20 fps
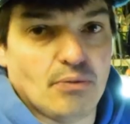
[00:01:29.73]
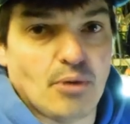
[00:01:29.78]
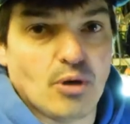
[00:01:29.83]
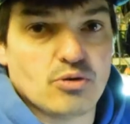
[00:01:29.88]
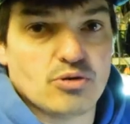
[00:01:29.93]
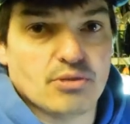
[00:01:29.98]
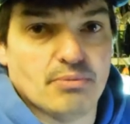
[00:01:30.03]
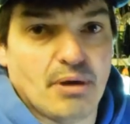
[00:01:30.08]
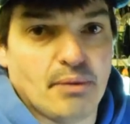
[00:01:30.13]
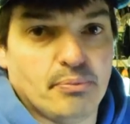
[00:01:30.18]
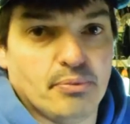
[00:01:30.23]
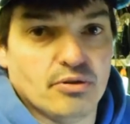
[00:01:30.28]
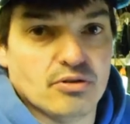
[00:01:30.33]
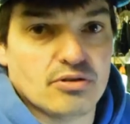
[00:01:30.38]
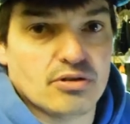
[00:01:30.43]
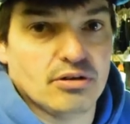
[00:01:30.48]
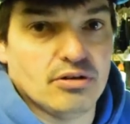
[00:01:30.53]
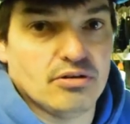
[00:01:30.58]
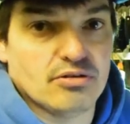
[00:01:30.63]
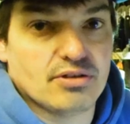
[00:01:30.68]
most of my
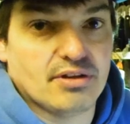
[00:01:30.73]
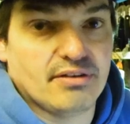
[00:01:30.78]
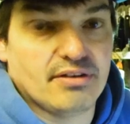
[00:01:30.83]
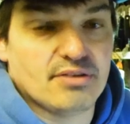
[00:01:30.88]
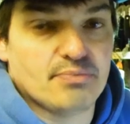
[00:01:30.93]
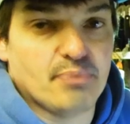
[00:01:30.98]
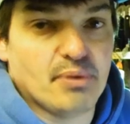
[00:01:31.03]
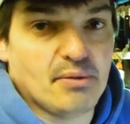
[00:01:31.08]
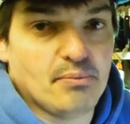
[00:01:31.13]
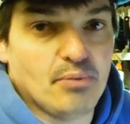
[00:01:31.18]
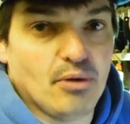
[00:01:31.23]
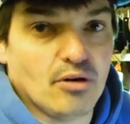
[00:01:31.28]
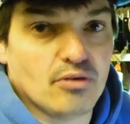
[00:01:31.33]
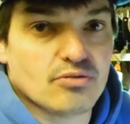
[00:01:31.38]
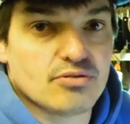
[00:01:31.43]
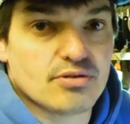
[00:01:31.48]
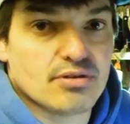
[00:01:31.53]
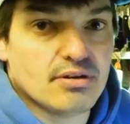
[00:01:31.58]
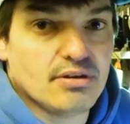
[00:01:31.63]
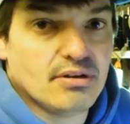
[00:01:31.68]
perch lures in this big
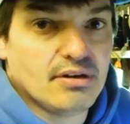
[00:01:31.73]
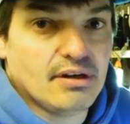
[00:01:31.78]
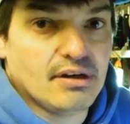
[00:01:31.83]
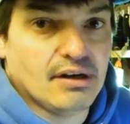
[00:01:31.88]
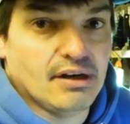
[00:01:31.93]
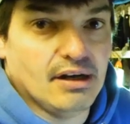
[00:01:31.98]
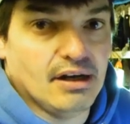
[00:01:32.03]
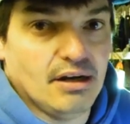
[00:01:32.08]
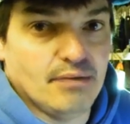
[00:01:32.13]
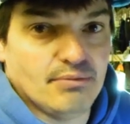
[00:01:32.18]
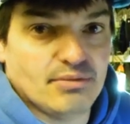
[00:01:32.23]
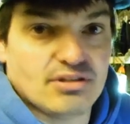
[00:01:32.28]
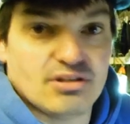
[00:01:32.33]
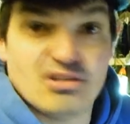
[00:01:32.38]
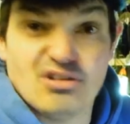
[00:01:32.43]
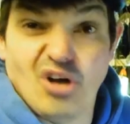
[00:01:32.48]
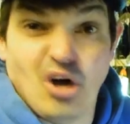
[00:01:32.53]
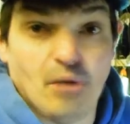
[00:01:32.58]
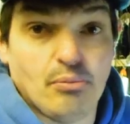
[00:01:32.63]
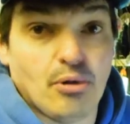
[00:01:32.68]
box. Um, this is
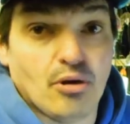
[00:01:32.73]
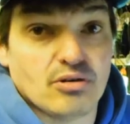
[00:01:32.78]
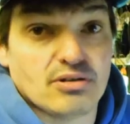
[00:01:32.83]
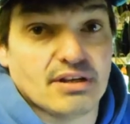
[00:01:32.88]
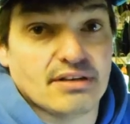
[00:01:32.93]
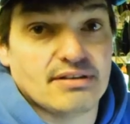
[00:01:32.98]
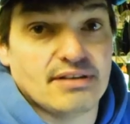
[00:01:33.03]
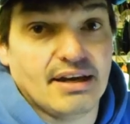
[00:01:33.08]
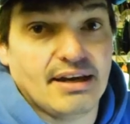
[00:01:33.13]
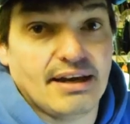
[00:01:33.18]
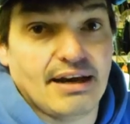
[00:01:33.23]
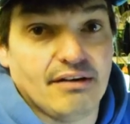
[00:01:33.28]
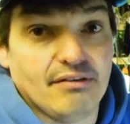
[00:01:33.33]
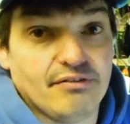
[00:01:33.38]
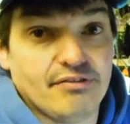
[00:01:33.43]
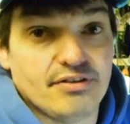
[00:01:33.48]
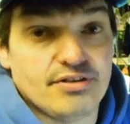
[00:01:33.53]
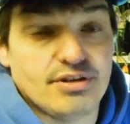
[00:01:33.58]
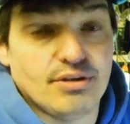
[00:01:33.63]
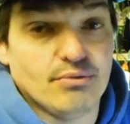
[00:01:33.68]
not a box I'd take out
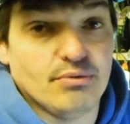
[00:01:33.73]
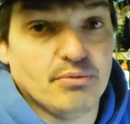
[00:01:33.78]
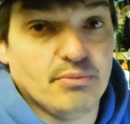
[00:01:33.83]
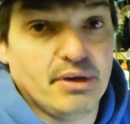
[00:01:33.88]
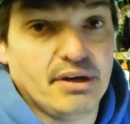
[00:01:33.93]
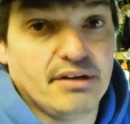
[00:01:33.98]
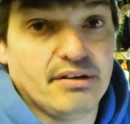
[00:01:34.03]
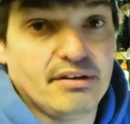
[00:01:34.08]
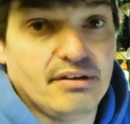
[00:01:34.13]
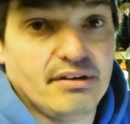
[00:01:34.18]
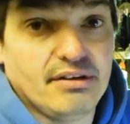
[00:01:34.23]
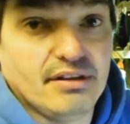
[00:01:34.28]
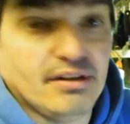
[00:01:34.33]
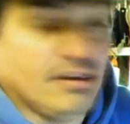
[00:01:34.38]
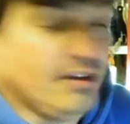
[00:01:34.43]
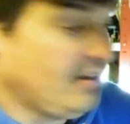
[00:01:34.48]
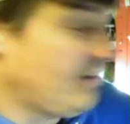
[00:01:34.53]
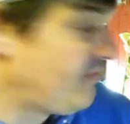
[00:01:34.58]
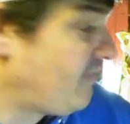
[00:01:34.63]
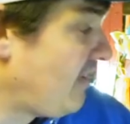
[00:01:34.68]
fishing with me.
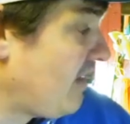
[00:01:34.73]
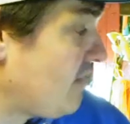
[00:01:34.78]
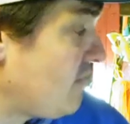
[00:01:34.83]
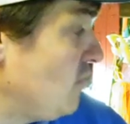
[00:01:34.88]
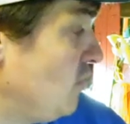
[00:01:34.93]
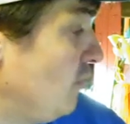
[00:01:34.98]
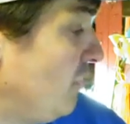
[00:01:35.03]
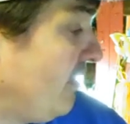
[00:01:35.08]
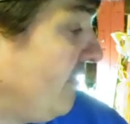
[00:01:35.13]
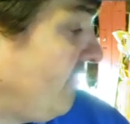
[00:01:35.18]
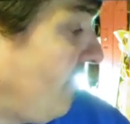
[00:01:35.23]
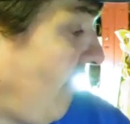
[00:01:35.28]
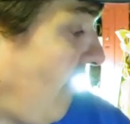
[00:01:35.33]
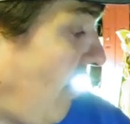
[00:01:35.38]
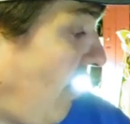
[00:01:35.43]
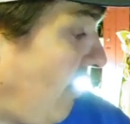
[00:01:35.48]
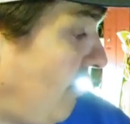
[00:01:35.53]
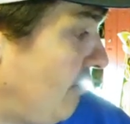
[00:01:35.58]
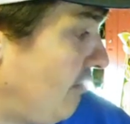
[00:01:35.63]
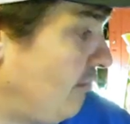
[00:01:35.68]
It's far too big for
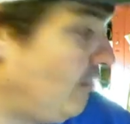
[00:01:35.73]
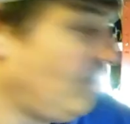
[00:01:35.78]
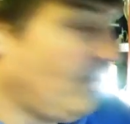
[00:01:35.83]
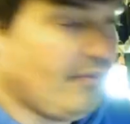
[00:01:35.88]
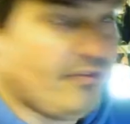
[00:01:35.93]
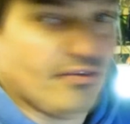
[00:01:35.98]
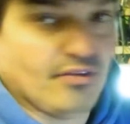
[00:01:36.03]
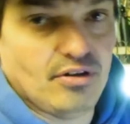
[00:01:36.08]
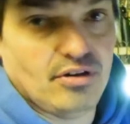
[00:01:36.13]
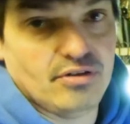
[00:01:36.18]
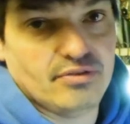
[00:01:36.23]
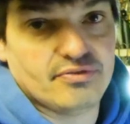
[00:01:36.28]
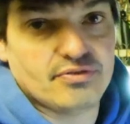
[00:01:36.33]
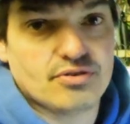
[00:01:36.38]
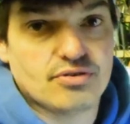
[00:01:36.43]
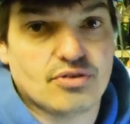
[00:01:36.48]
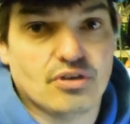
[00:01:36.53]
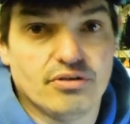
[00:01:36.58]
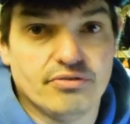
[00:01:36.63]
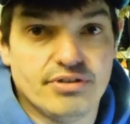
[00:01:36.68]
that. But for, for
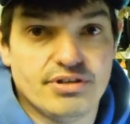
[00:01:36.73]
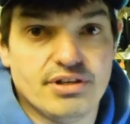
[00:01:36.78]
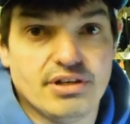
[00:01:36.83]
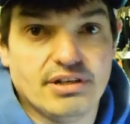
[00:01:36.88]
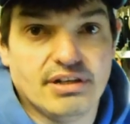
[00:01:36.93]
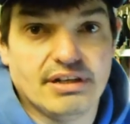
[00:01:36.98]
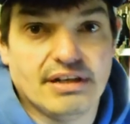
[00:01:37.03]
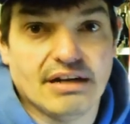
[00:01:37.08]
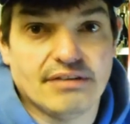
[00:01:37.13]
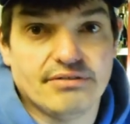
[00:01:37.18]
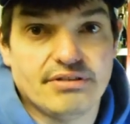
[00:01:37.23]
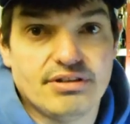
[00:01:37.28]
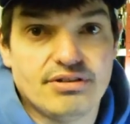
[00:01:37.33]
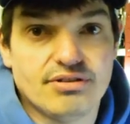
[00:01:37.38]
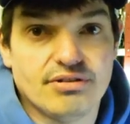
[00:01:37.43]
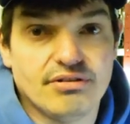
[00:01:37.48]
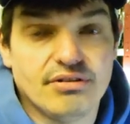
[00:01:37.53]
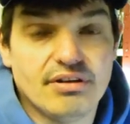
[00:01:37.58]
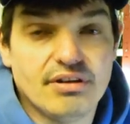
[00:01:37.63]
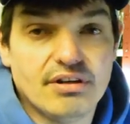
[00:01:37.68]
storage in your garage
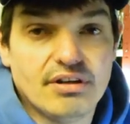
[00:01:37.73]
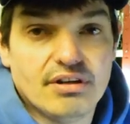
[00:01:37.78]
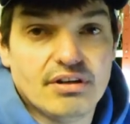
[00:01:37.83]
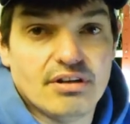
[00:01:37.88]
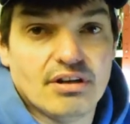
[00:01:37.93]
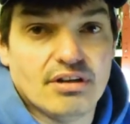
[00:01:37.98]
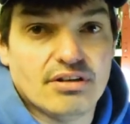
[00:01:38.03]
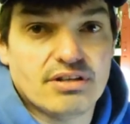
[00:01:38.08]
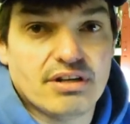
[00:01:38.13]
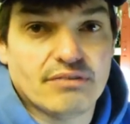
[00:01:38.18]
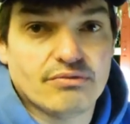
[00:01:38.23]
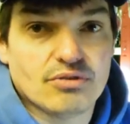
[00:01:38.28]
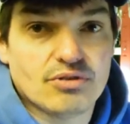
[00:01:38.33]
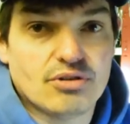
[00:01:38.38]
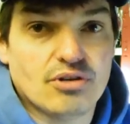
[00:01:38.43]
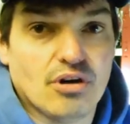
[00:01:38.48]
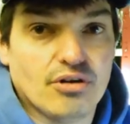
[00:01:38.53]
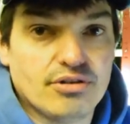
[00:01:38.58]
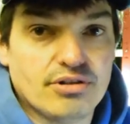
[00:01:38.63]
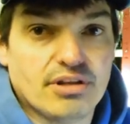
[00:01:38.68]
and, and general
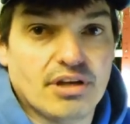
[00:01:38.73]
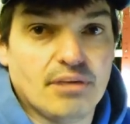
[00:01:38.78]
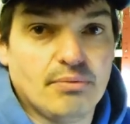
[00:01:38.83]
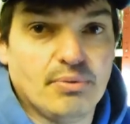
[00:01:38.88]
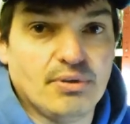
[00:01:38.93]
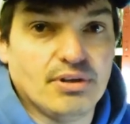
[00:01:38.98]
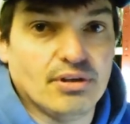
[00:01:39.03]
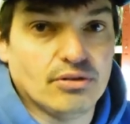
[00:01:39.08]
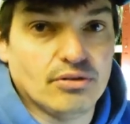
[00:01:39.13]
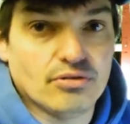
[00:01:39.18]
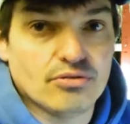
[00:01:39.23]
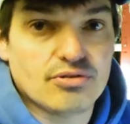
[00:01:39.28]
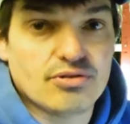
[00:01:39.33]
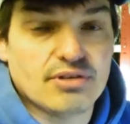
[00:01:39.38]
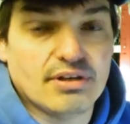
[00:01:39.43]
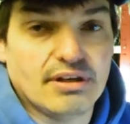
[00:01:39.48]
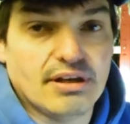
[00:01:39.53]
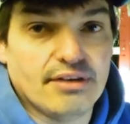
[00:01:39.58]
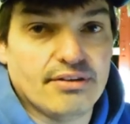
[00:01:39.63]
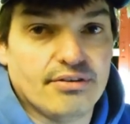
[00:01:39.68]
storage, keeping your loads
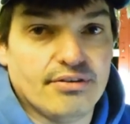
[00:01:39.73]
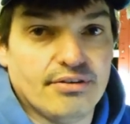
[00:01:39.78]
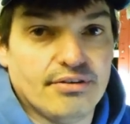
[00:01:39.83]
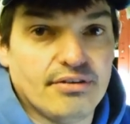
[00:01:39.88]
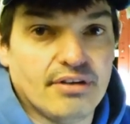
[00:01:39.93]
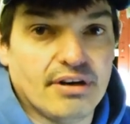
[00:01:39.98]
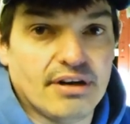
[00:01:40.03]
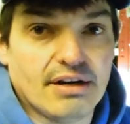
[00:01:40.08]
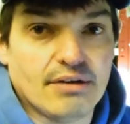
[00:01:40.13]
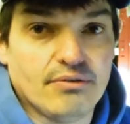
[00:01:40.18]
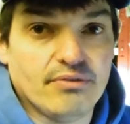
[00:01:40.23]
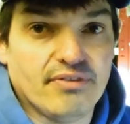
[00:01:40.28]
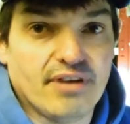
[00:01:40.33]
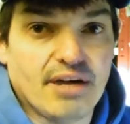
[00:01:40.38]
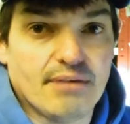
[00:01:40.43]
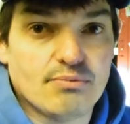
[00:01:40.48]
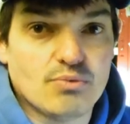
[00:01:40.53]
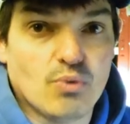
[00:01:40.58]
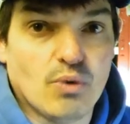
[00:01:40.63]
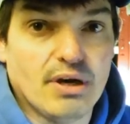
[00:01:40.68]
together and, and out of
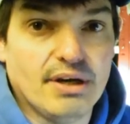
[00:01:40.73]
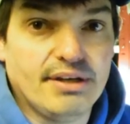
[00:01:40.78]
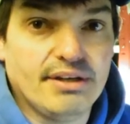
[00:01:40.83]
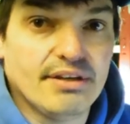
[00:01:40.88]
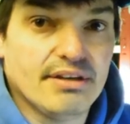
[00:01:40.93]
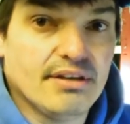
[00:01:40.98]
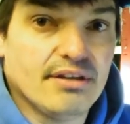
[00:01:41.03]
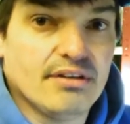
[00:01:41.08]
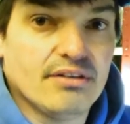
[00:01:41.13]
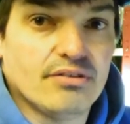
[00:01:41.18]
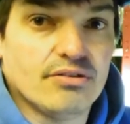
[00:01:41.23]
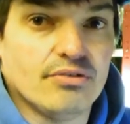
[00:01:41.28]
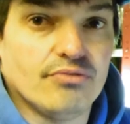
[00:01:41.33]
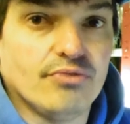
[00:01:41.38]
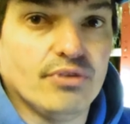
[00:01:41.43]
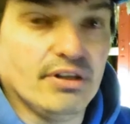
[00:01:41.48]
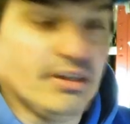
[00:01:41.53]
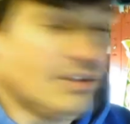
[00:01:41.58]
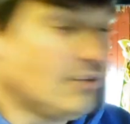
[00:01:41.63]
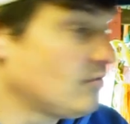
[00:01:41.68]
harm's way, a
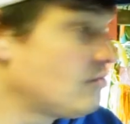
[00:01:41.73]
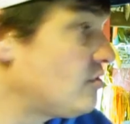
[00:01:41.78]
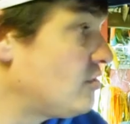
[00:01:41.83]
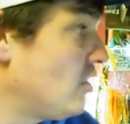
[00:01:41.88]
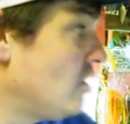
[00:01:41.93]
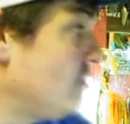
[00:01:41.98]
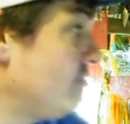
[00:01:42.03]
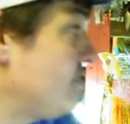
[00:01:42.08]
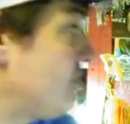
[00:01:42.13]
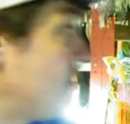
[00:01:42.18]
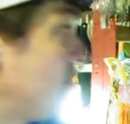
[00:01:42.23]
really good storage